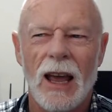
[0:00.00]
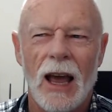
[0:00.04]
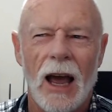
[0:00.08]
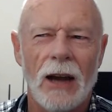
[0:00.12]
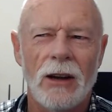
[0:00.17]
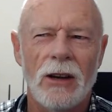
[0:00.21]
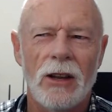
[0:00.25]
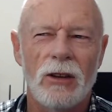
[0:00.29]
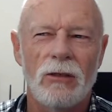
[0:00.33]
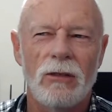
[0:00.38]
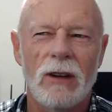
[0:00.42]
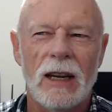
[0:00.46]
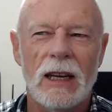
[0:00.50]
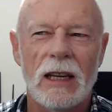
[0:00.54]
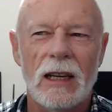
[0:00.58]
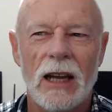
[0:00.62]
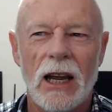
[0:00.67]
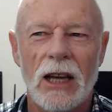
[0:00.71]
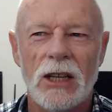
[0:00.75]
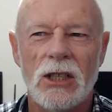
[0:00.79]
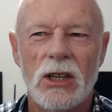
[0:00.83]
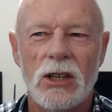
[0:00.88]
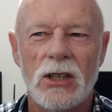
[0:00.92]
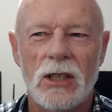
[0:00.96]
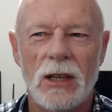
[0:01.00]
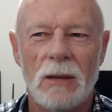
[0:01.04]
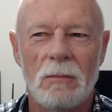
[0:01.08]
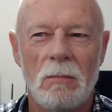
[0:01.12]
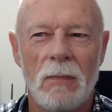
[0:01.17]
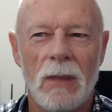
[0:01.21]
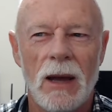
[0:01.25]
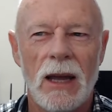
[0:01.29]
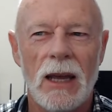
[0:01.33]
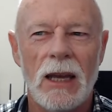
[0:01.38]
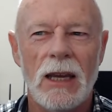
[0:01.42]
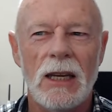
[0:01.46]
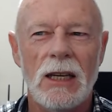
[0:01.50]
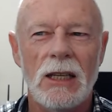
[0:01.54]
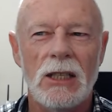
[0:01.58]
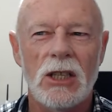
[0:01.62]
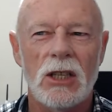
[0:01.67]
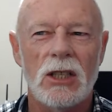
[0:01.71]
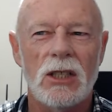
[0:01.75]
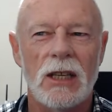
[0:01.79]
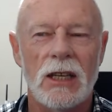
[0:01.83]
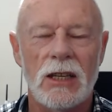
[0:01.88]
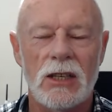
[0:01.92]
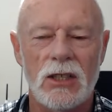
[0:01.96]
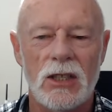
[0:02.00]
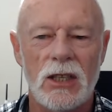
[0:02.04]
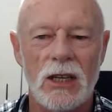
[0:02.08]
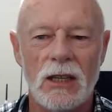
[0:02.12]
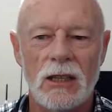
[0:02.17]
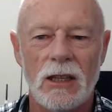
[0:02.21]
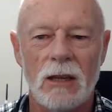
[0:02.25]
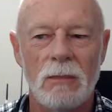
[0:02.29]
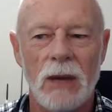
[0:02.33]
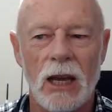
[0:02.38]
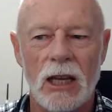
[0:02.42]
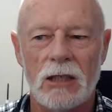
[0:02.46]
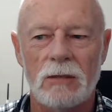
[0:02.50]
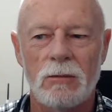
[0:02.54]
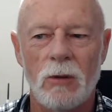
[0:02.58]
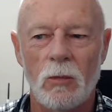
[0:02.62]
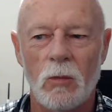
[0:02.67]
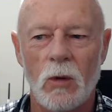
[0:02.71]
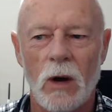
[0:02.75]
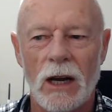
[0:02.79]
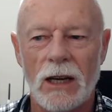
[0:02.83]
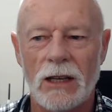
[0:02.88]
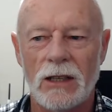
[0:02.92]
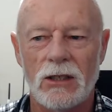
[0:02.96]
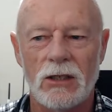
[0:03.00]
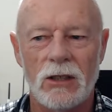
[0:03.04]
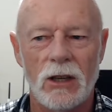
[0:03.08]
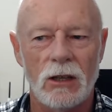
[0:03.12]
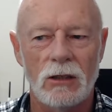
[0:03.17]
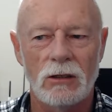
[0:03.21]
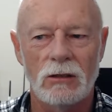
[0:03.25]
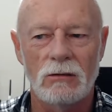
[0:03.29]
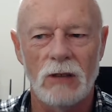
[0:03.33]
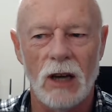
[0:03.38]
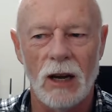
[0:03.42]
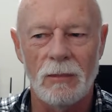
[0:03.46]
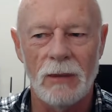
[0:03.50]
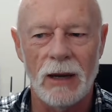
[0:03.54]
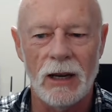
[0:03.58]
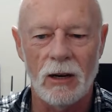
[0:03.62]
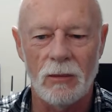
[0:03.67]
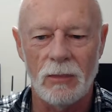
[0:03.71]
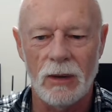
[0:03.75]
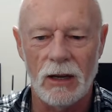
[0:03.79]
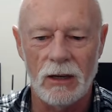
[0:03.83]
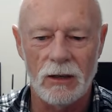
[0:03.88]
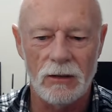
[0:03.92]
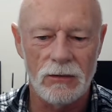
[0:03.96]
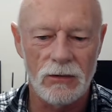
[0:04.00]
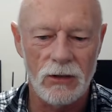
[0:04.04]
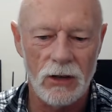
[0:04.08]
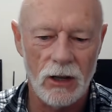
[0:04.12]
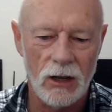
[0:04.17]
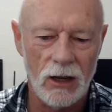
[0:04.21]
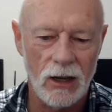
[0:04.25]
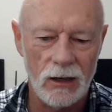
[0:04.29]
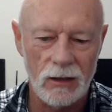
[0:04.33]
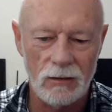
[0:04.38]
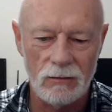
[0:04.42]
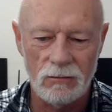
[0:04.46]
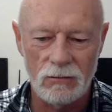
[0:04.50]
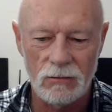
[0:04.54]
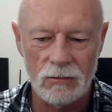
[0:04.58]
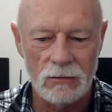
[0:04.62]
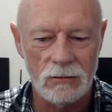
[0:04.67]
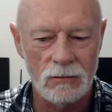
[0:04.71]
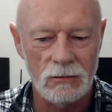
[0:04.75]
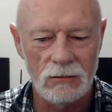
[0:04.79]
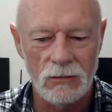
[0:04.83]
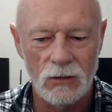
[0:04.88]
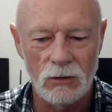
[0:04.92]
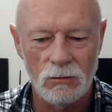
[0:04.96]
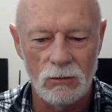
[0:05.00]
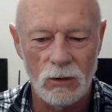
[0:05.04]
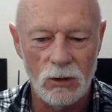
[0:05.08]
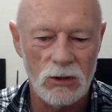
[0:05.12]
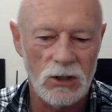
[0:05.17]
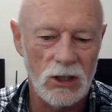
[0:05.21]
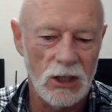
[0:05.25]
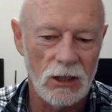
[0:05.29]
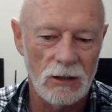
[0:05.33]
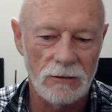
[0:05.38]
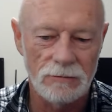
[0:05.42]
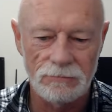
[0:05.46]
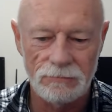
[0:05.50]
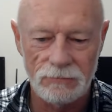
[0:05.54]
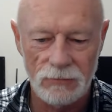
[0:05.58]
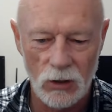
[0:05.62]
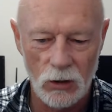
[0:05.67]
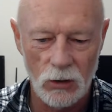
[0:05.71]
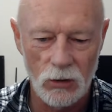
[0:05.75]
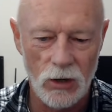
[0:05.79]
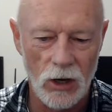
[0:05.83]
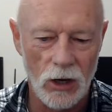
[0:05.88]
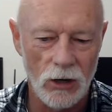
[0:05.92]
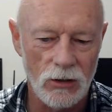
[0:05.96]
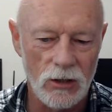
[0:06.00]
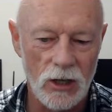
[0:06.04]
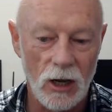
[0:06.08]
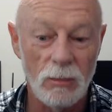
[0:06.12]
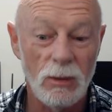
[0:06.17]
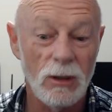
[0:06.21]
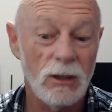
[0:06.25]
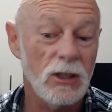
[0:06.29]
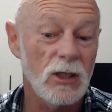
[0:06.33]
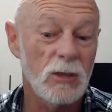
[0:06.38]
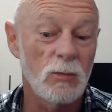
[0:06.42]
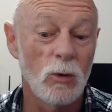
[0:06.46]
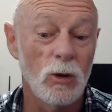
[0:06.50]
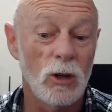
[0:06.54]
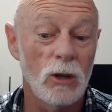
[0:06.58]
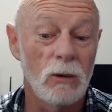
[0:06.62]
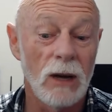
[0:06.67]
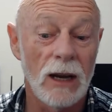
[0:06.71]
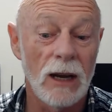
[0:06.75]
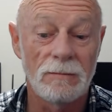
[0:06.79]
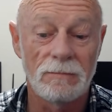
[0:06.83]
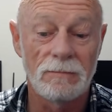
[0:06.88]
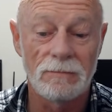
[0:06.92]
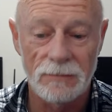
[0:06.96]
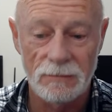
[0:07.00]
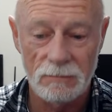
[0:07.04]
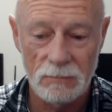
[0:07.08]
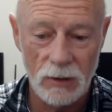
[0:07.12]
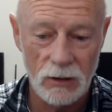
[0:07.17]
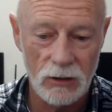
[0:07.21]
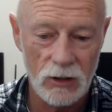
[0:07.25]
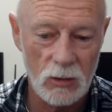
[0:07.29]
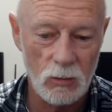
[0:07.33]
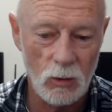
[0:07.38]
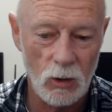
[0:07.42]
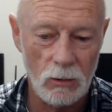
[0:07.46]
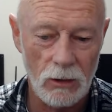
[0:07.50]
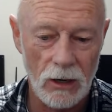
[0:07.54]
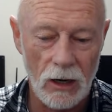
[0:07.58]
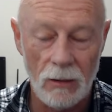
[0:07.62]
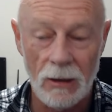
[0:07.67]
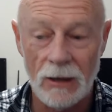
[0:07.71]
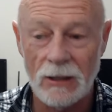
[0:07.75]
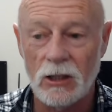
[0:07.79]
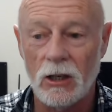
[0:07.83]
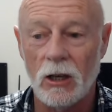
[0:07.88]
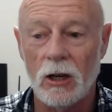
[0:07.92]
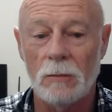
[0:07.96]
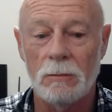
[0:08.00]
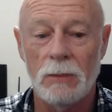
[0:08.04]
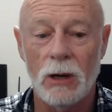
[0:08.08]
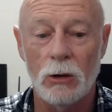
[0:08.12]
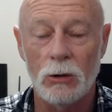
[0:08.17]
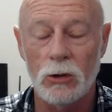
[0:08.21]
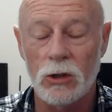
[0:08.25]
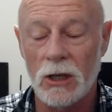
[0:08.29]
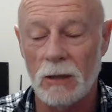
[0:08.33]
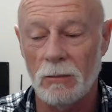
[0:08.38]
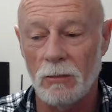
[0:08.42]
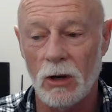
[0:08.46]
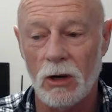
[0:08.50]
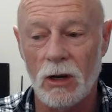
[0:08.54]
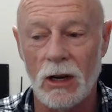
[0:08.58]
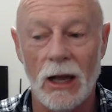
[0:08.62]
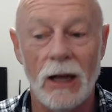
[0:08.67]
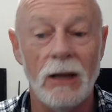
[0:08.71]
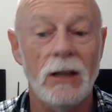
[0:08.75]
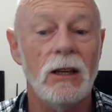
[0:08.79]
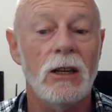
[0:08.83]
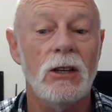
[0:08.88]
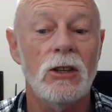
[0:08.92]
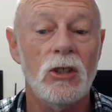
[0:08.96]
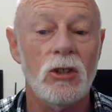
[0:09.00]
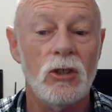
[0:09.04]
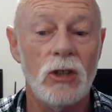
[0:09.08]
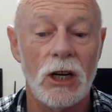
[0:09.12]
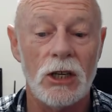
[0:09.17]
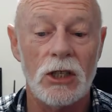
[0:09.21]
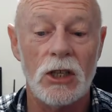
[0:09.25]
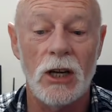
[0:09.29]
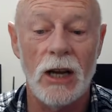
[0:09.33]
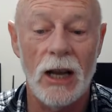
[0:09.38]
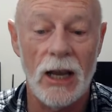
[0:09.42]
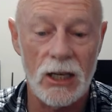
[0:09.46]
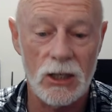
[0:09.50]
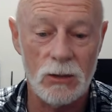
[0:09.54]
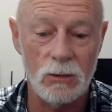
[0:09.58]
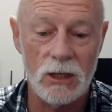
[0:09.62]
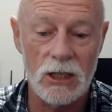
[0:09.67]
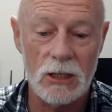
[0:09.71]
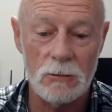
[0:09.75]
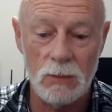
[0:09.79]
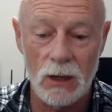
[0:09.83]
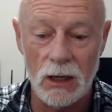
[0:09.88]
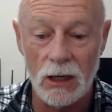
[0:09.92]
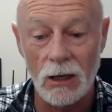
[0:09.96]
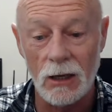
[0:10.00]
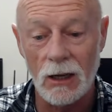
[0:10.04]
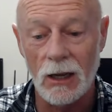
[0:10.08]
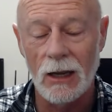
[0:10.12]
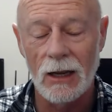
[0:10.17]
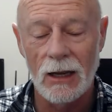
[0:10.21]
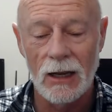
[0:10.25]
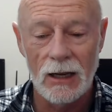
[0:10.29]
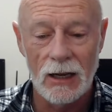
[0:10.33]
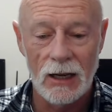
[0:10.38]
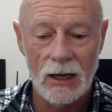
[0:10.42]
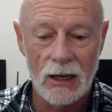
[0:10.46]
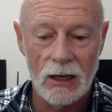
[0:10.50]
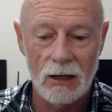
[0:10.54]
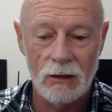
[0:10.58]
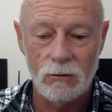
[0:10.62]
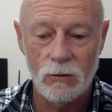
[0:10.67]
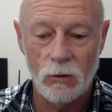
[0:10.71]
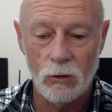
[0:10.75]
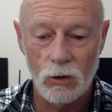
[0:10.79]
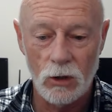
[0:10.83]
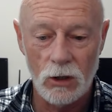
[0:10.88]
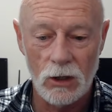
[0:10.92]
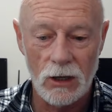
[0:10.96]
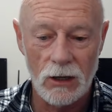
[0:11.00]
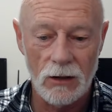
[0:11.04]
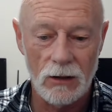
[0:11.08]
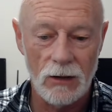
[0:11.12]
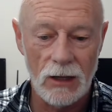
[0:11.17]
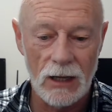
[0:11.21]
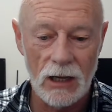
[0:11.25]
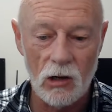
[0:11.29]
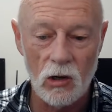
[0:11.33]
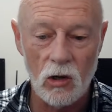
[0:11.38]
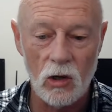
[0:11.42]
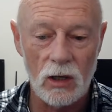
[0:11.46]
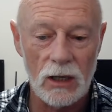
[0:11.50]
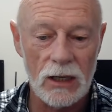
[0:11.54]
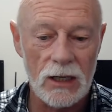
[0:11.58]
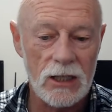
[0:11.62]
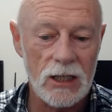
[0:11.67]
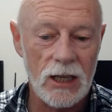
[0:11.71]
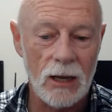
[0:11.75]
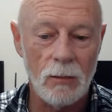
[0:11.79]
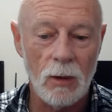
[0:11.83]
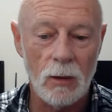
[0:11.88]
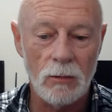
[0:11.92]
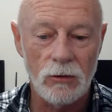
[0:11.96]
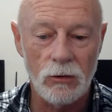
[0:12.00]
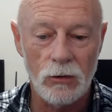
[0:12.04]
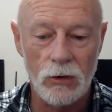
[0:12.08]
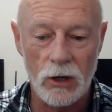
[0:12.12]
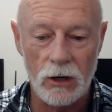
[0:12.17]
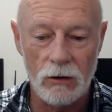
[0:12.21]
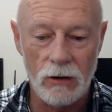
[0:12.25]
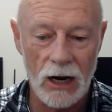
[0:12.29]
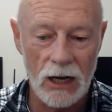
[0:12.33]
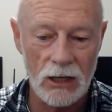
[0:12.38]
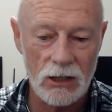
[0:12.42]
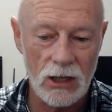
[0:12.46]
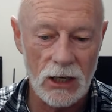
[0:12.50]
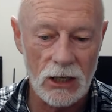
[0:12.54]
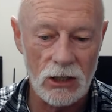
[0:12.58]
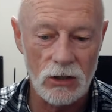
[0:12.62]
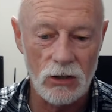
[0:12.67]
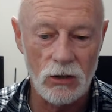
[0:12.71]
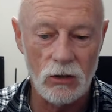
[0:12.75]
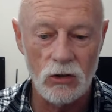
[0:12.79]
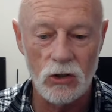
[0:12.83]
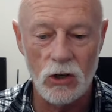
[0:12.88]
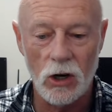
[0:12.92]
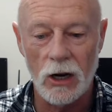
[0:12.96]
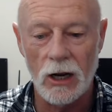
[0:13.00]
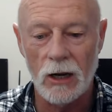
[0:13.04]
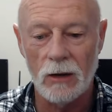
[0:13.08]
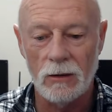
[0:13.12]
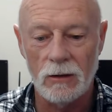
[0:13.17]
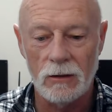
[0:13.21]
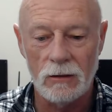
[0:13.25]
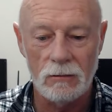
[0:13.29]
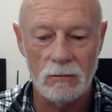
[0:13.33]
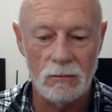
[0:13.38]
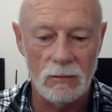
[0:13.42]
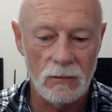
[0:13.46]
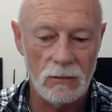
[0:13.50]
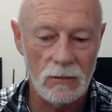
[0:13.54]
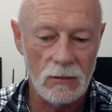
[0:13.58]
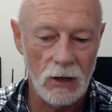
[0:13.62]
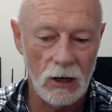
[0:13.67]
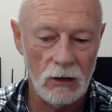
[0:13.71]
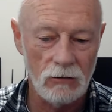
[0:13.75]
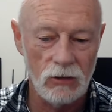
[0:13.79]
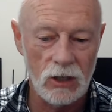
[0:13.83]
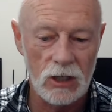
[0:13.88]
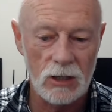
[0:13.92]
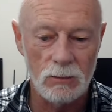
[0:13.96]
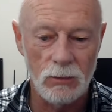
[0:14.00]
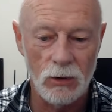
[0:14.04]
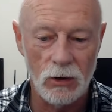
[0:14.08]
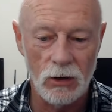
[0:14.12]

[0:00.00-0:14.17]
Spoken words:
under the regulations, it may just exceed the maximum weight, so I may not be able to fly it. We'll see. Who knows? I'll build a smaller one. I've actually got a pulse jet model under construction as we speak for the early summer before the grass gets too dry and I risk